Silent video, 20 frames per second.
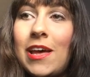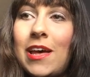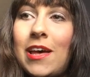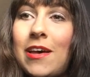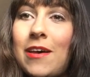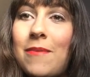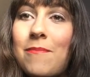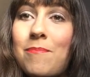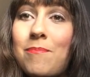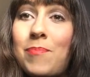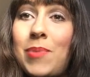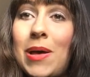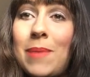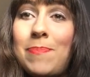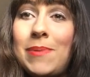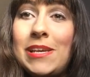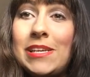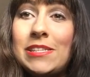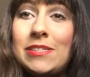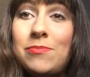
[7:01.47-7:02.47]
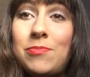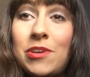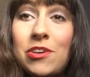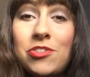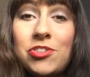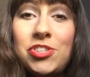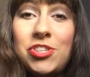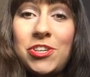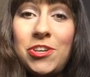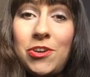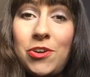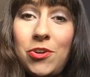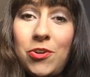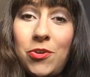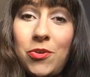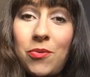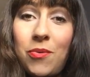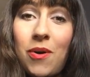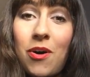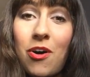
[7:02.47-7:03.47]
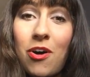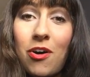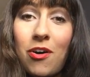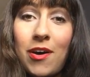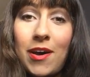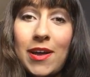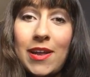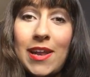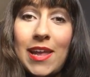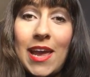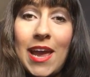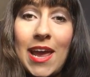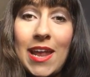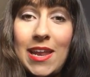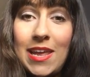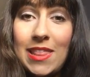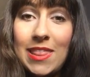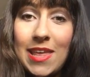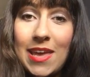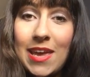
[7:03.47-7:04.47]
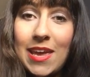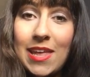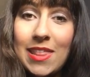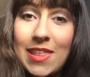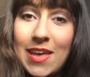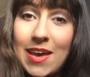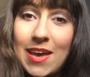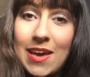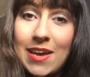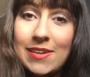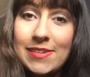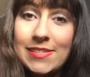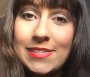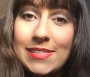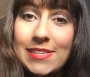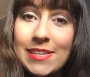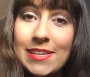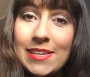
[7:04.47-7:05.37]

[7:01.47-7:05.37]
Um, puppies will chew on anything that